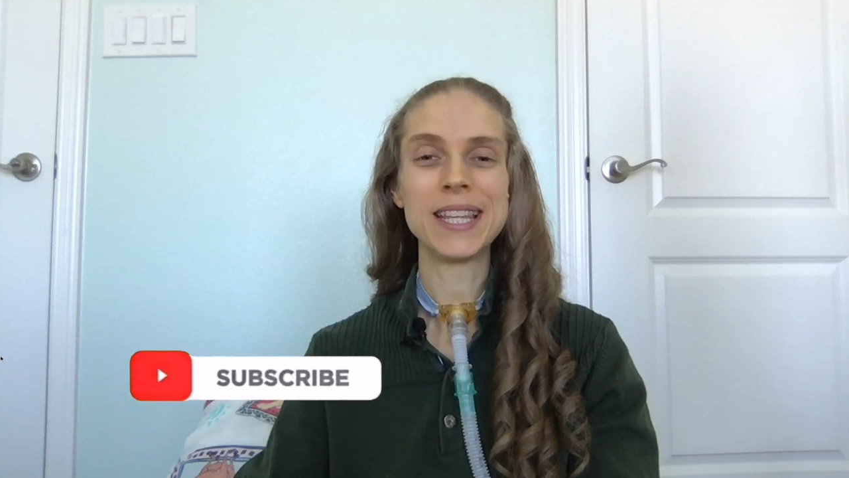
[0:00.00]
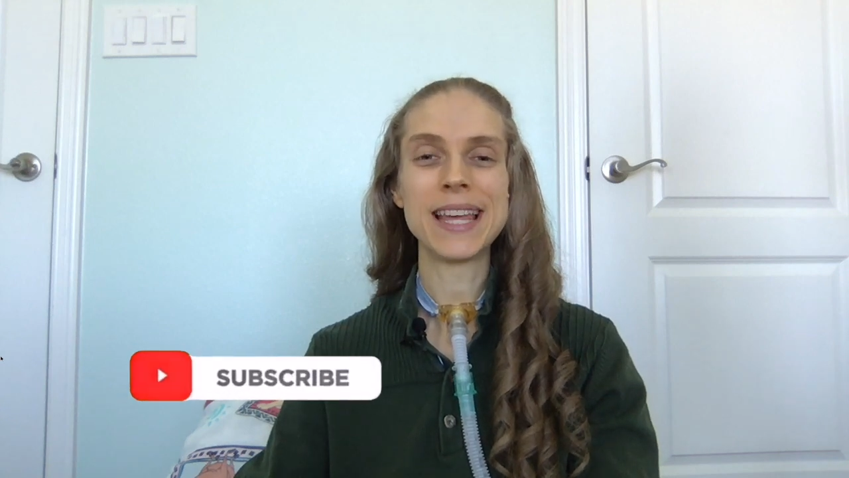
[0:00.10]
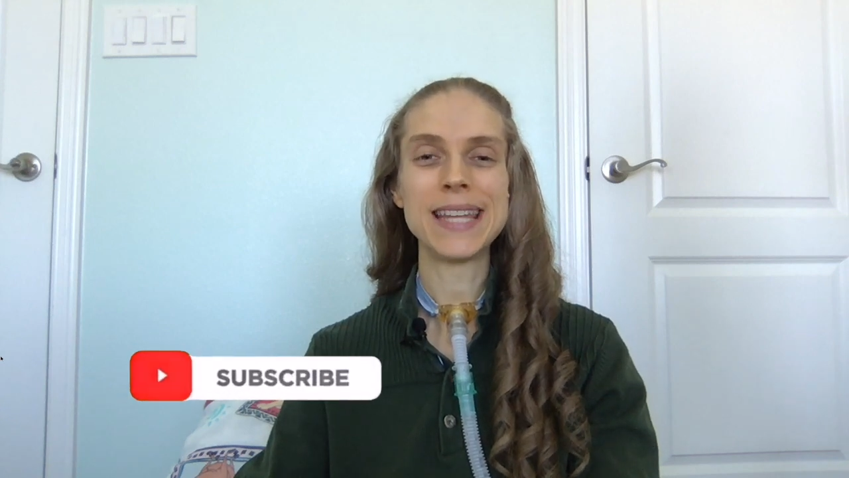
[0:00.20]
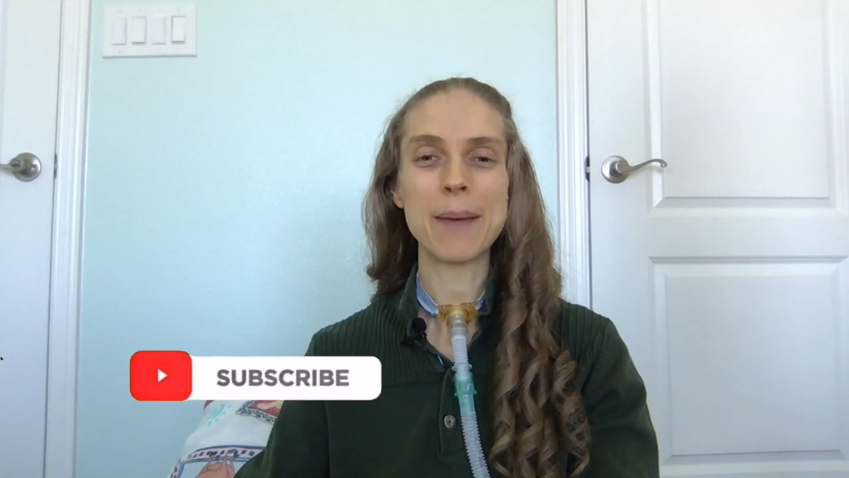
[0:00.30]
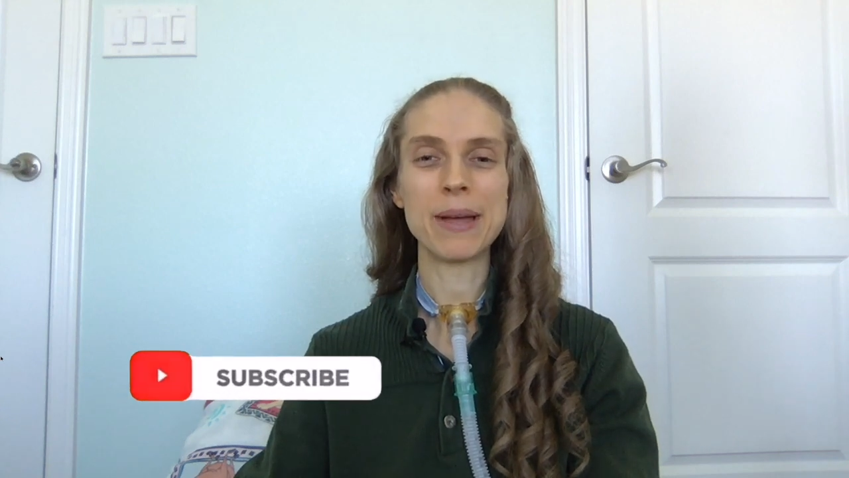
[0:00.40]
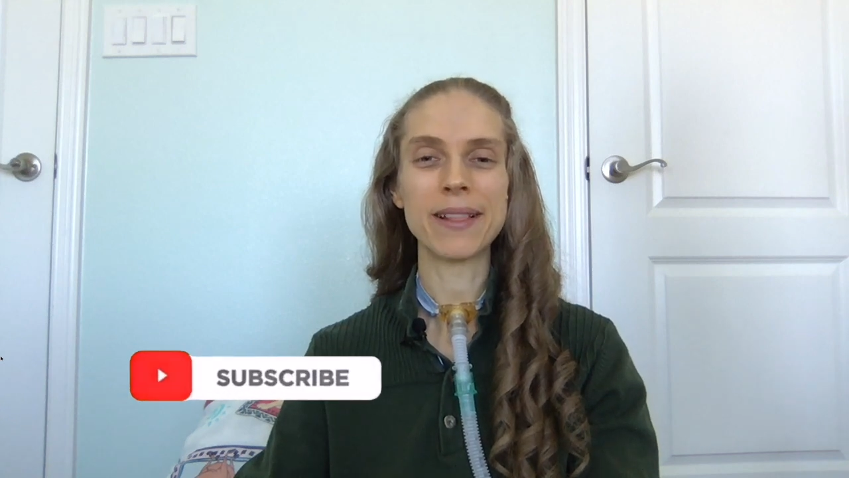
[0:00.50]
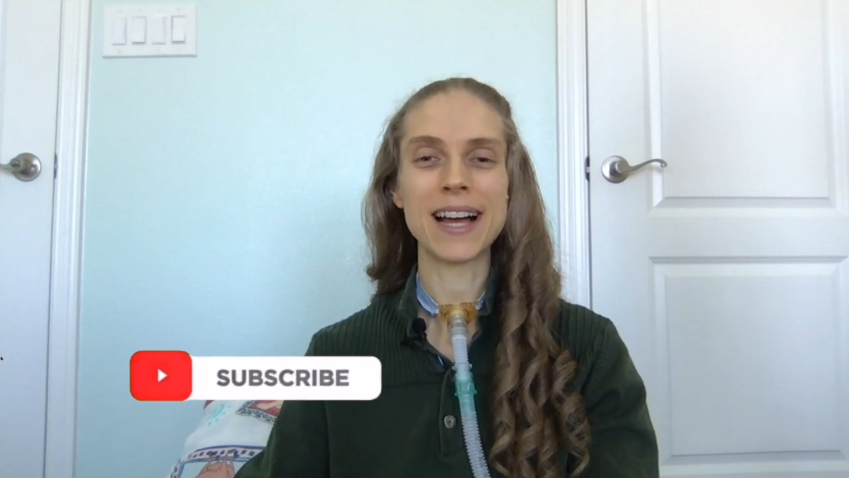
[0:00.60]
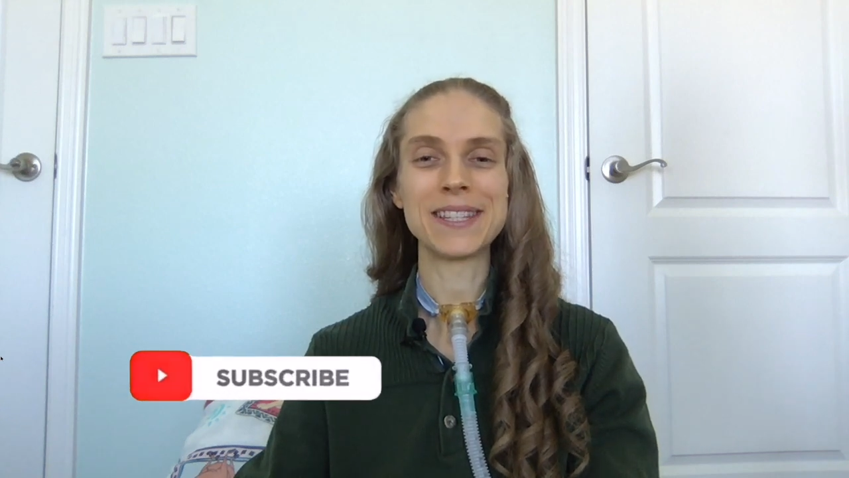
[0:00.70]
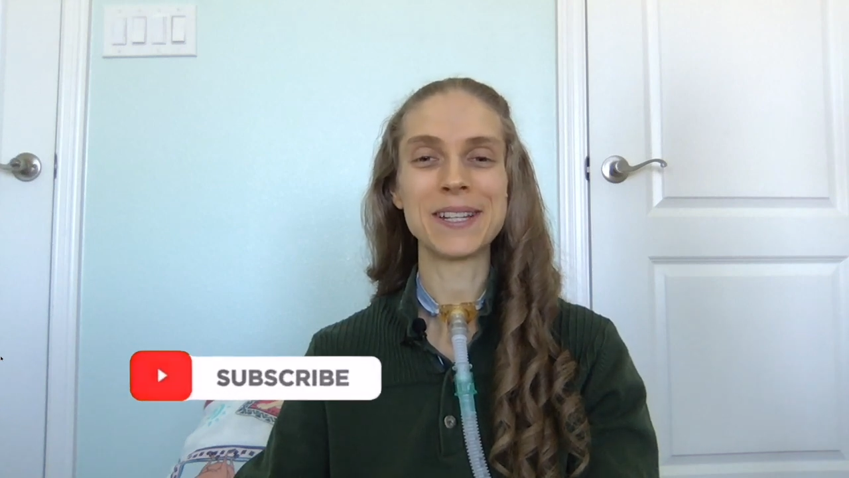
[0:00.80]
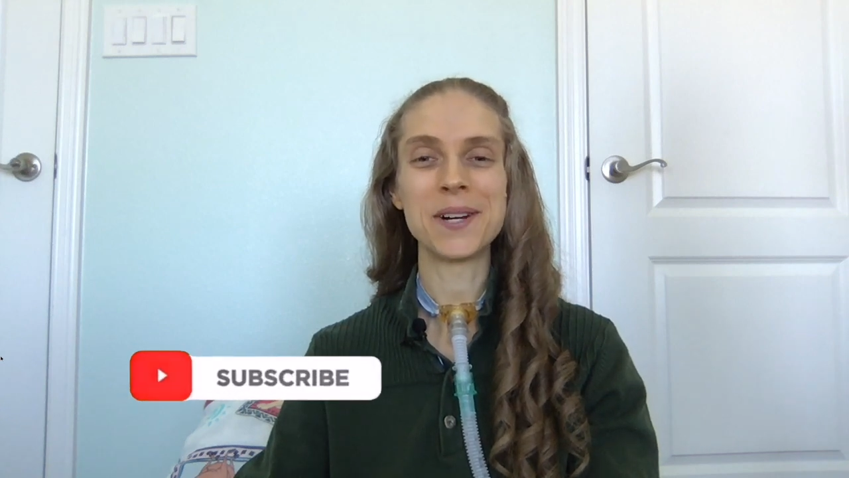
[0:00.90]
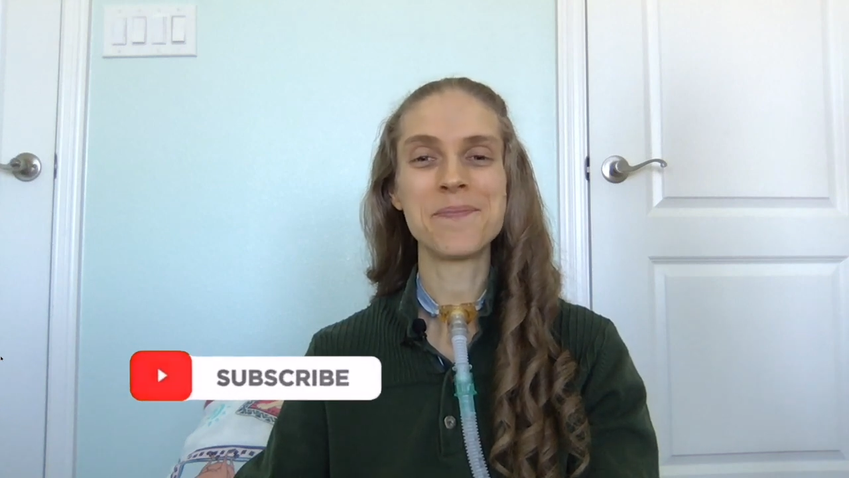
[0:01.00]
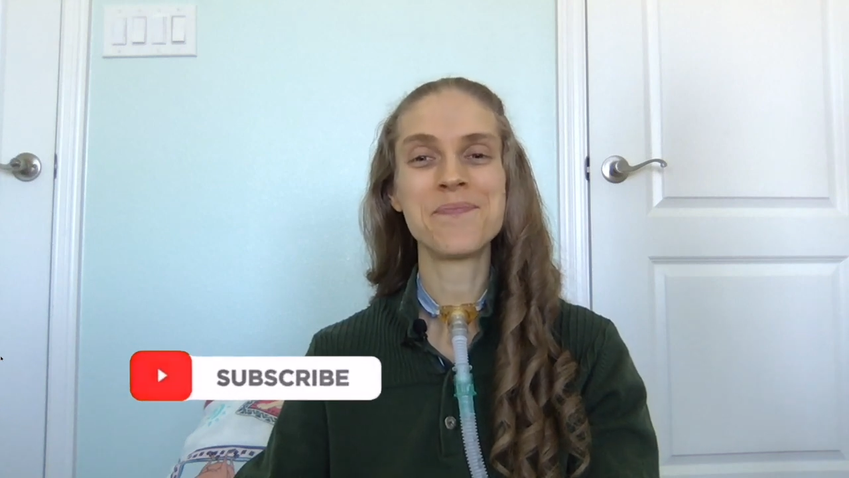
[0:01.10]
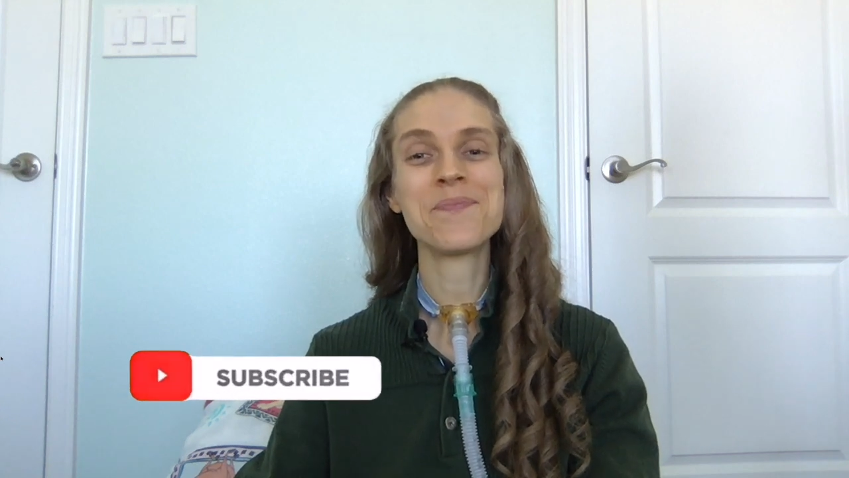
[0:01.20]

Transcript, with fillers: in the nebulizer.